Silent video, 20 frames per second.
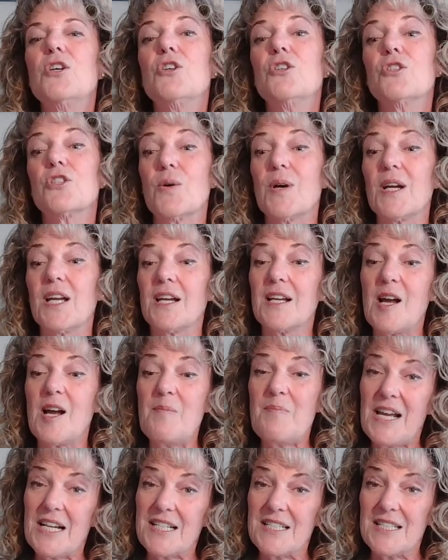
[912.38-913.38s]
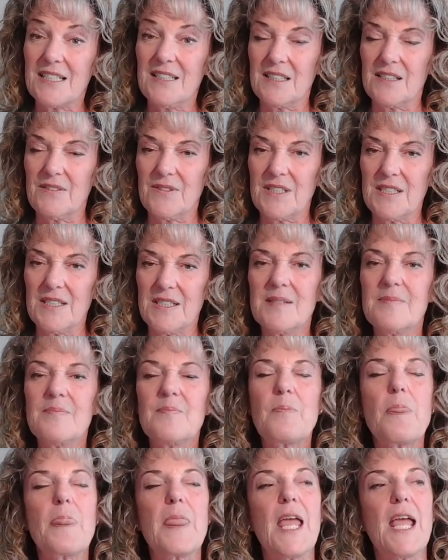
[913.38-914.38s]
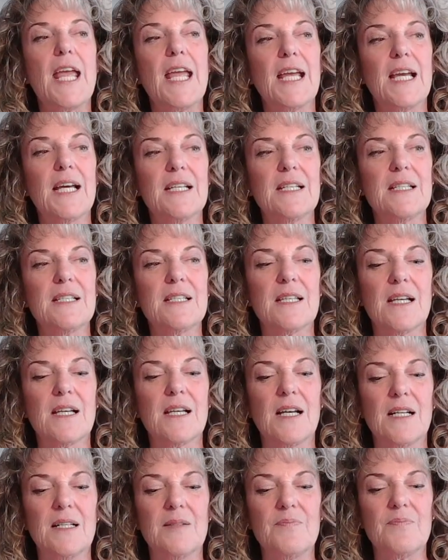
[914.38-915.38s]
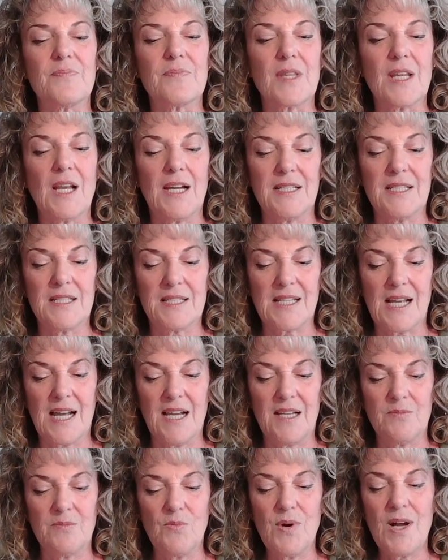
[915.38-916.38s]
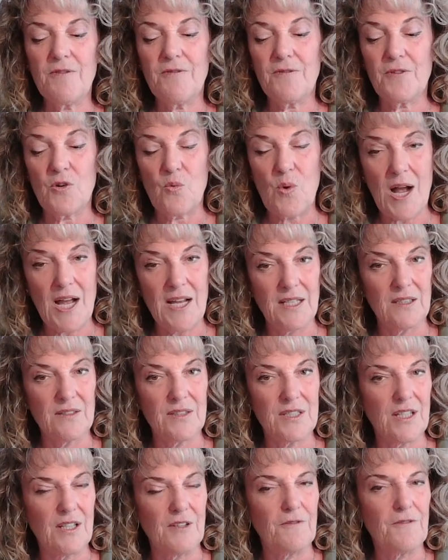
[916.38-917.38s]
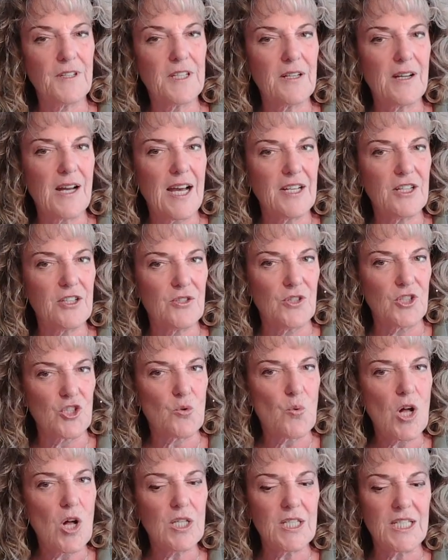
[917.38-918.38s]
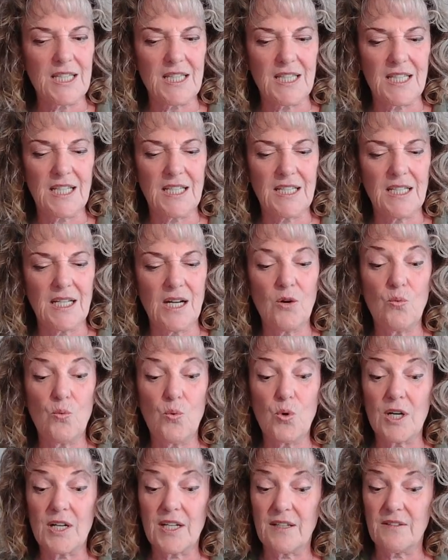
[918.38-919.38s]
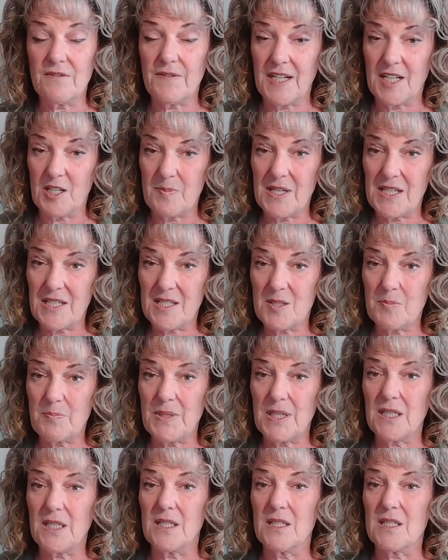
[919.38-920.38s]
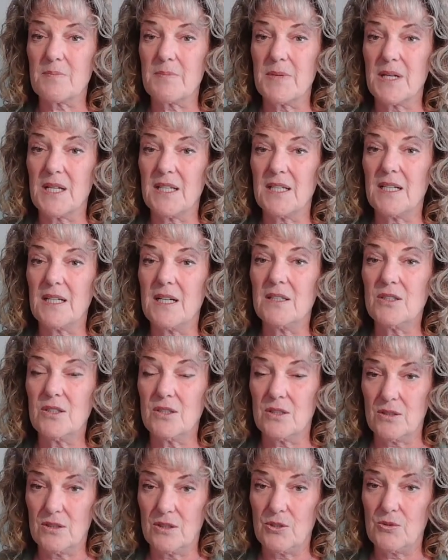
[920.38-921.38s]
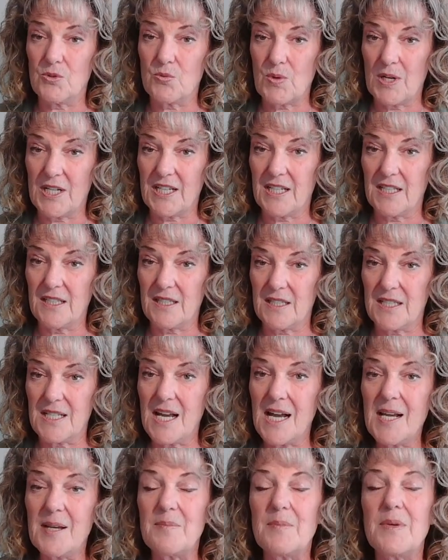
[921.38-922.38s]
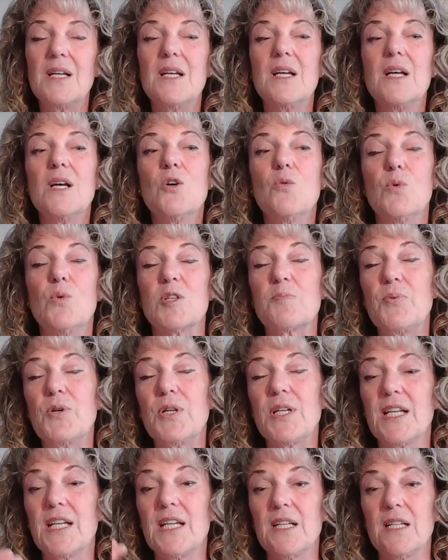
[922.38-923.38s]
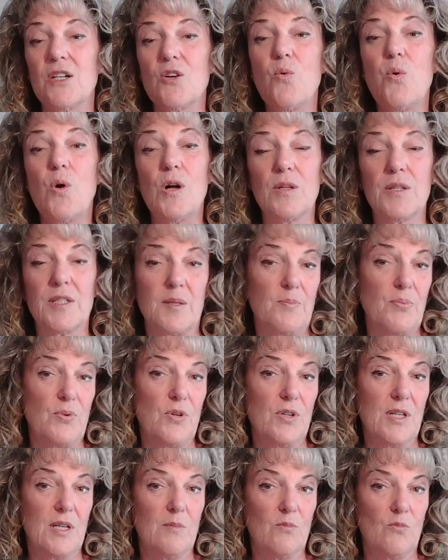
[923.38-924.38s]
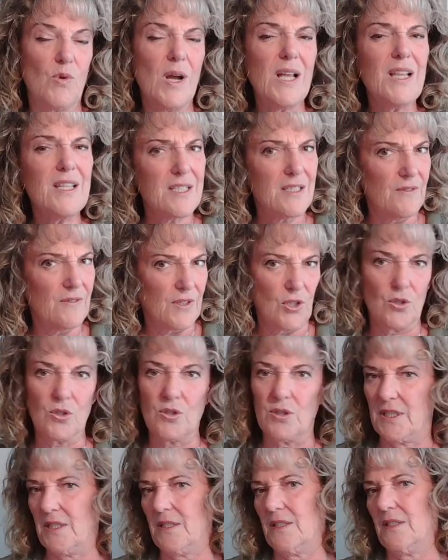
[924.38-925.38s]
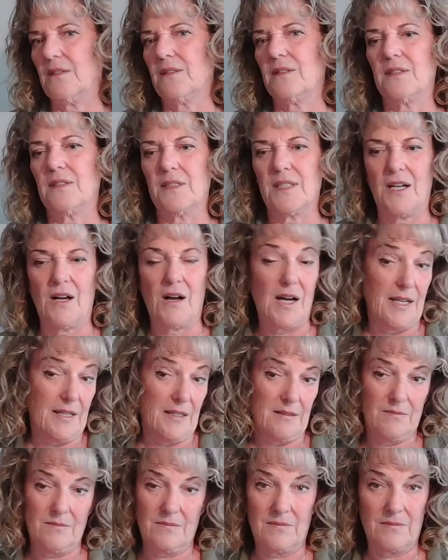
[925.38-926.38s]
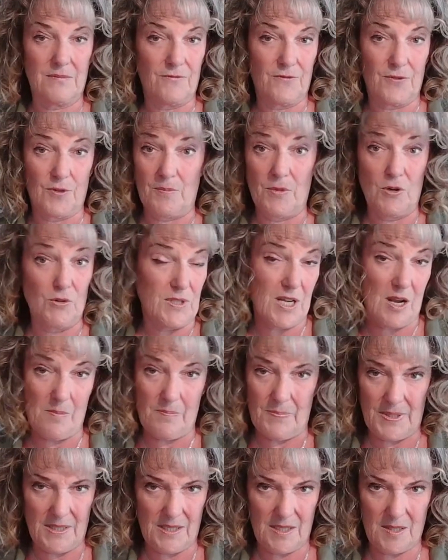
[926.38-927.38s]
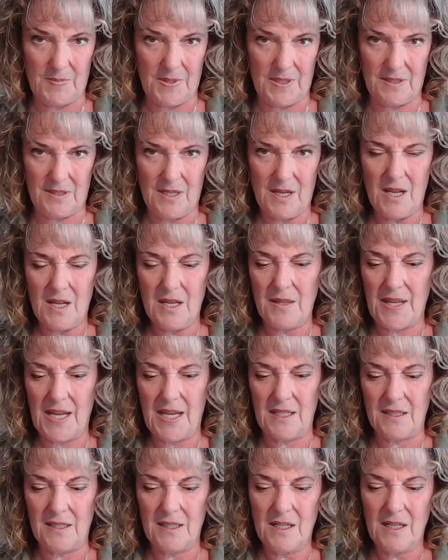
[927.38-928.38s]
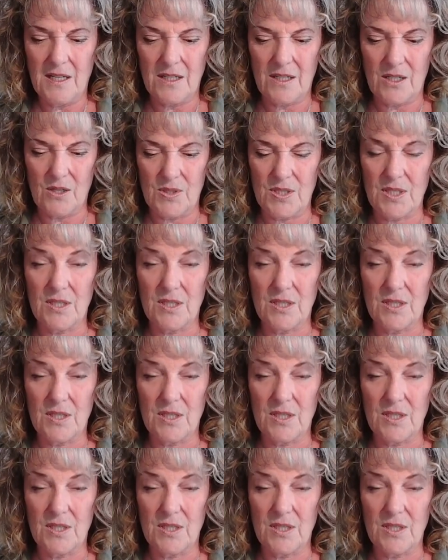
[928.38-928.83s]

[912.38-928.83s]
So I come back to Cleveland, and I decide, well, for a while, until I figure out how to do this quality thing, I'll work at Vitamix, because my uncle, who was running it at the time, was putting in a quality program relatively early on for most companies. But that goes